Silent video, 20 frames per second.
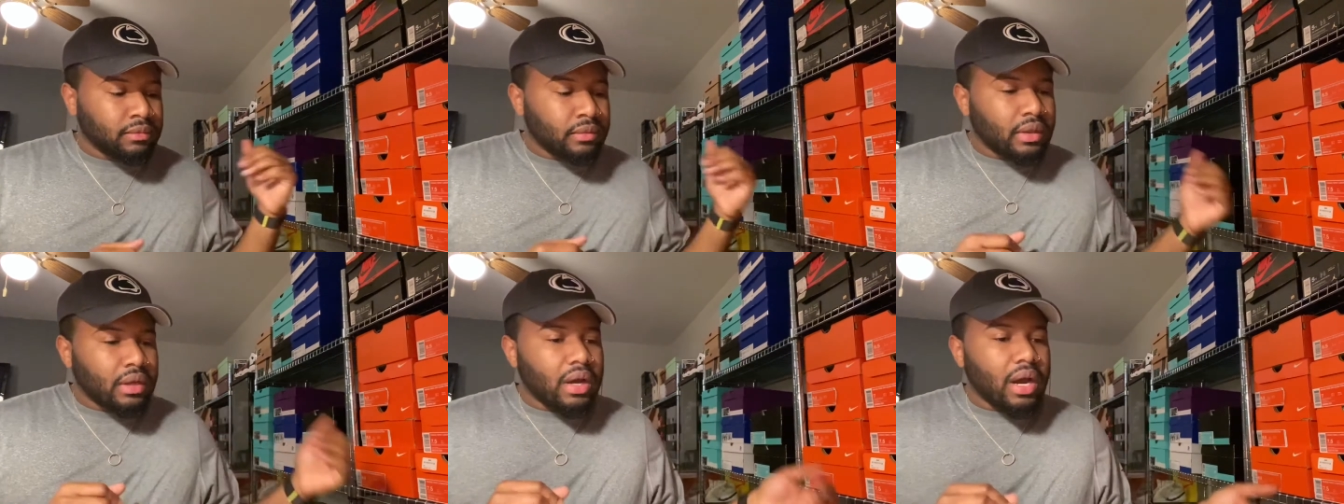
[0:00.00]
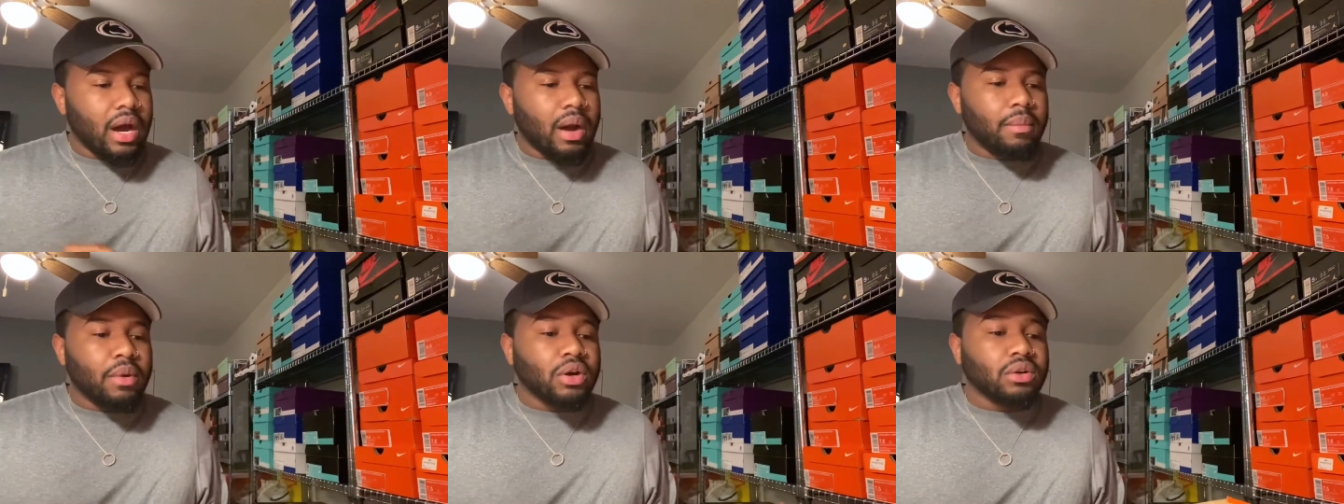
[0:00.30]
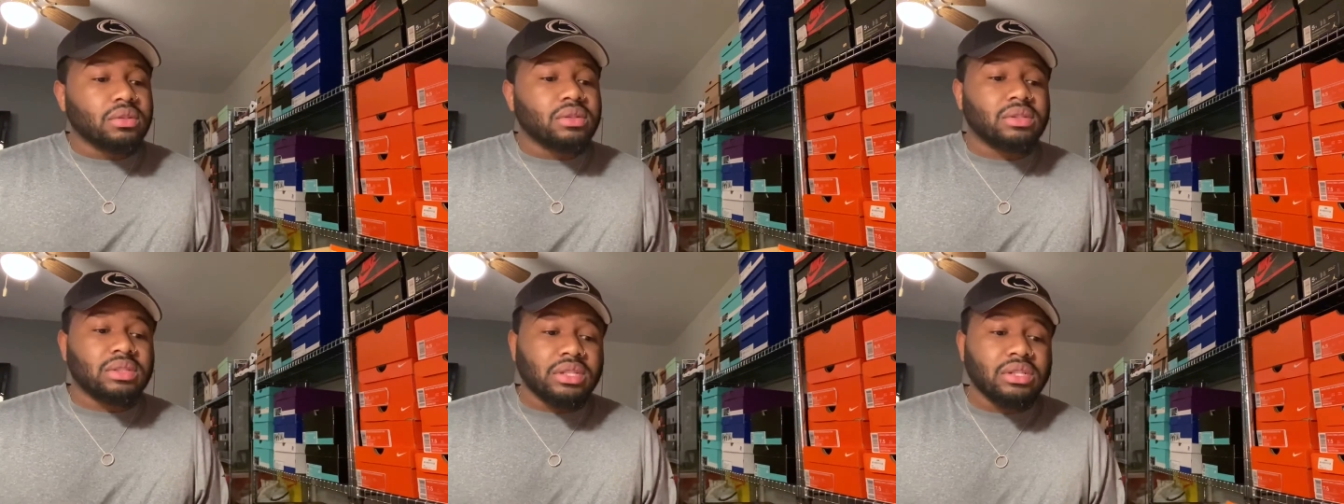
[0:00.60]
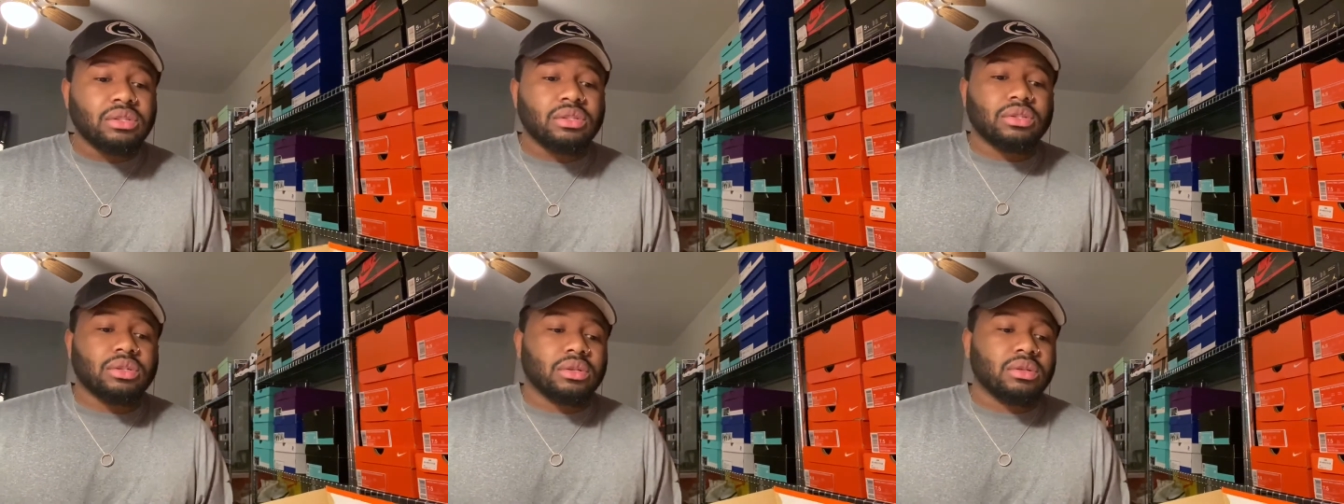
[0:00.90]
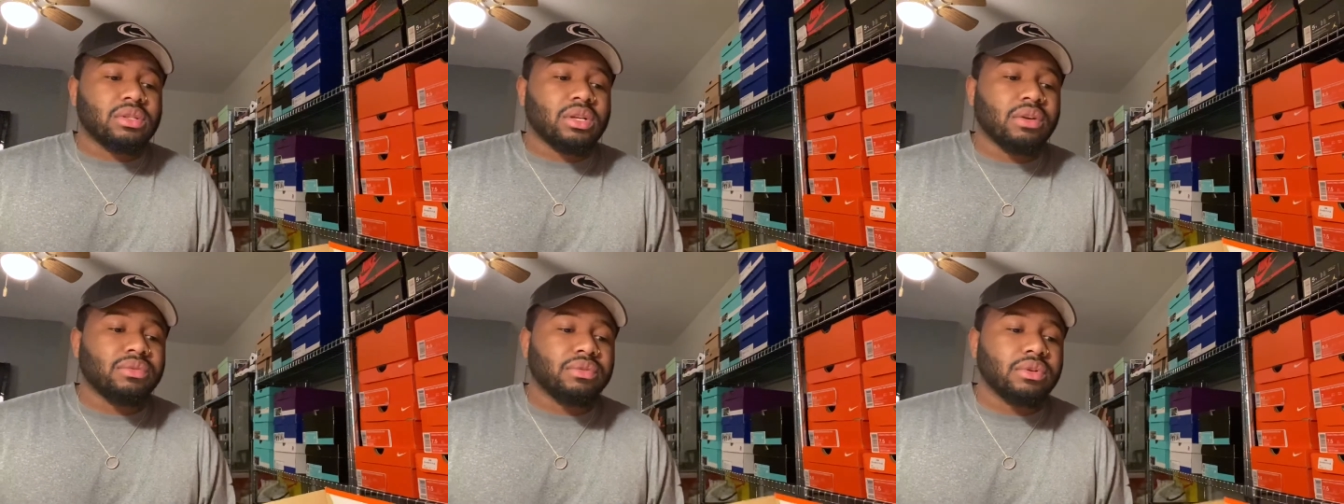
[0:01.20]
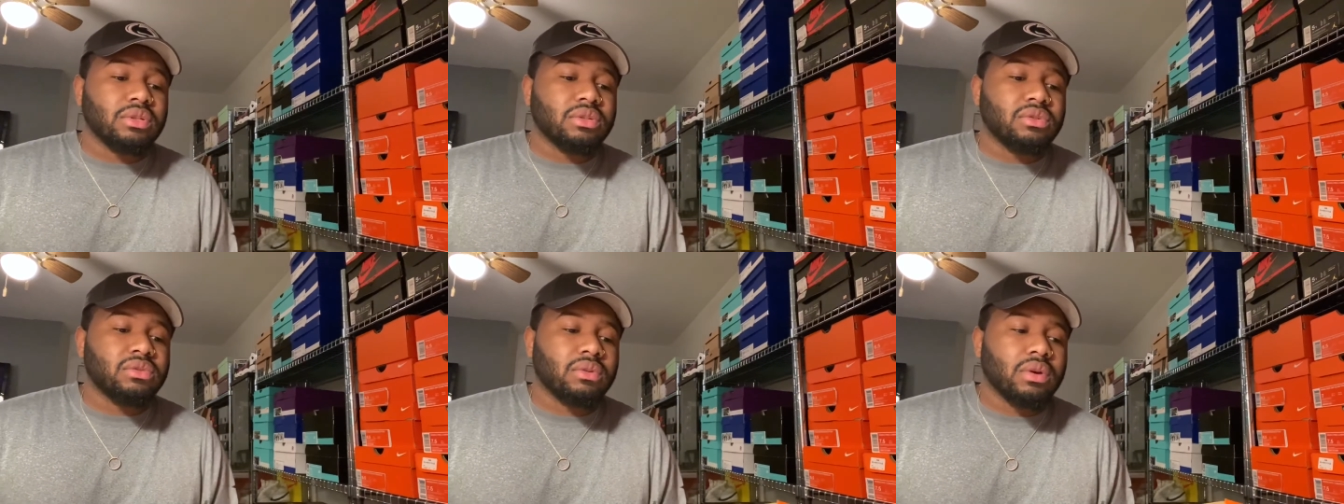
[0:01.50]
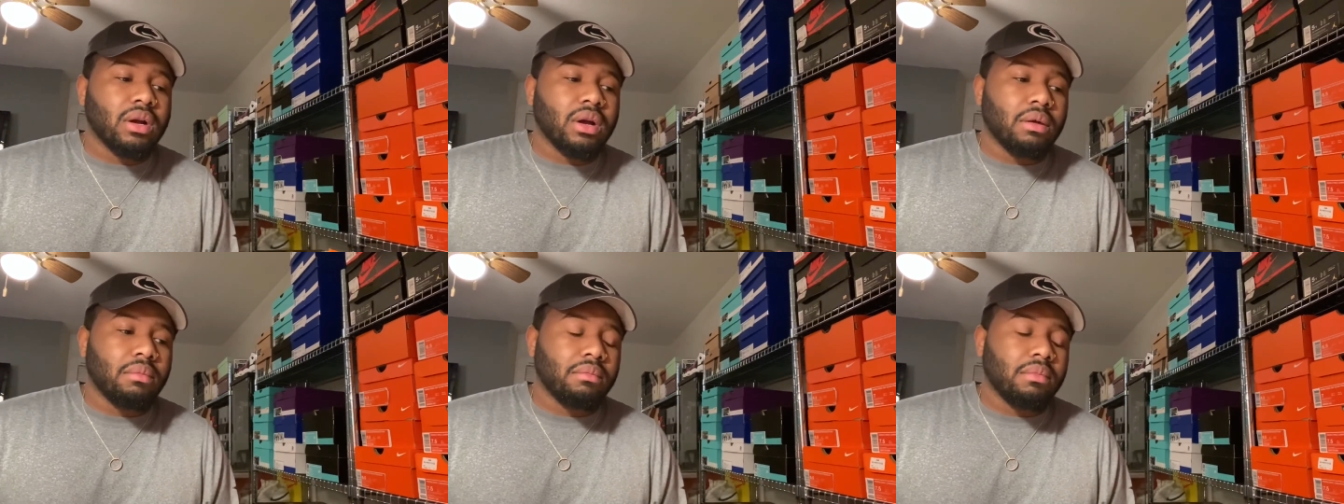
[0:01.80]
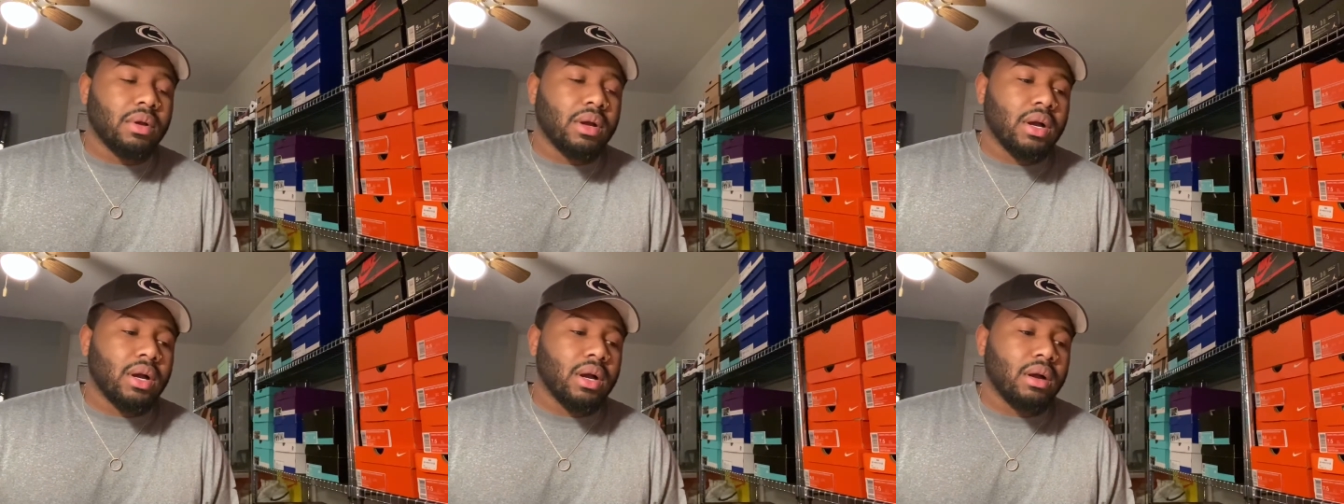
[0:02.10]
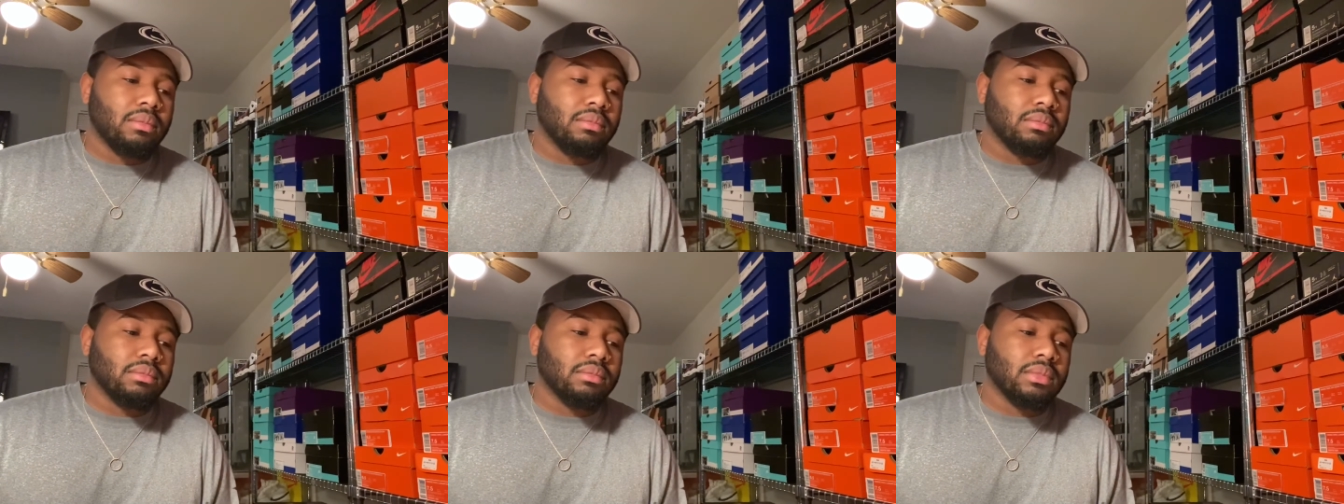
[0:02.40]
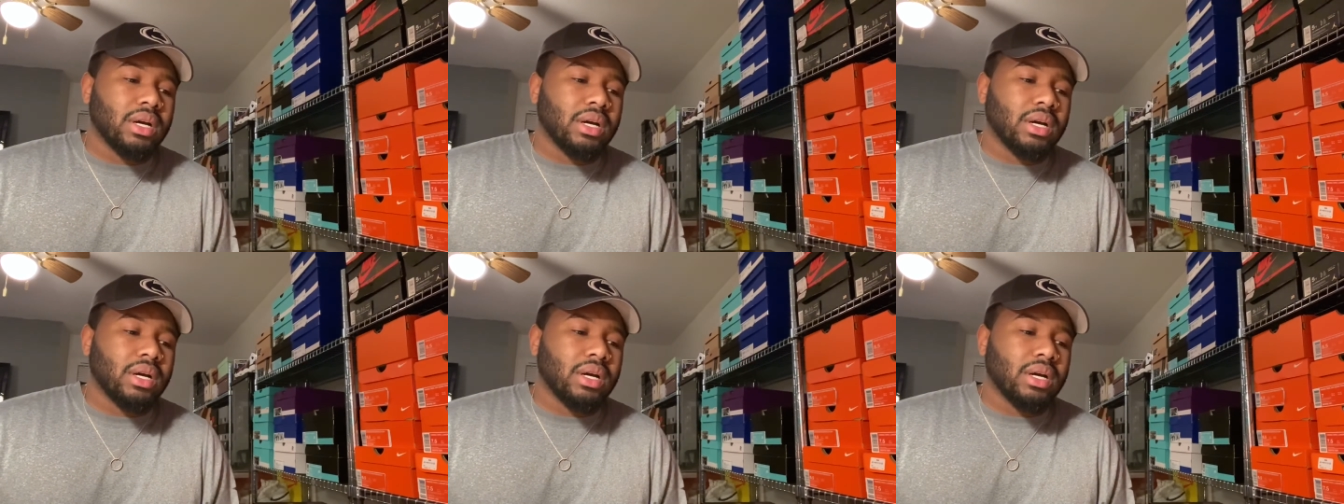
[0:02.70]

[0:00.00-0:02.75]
Um, her sister suffers from um,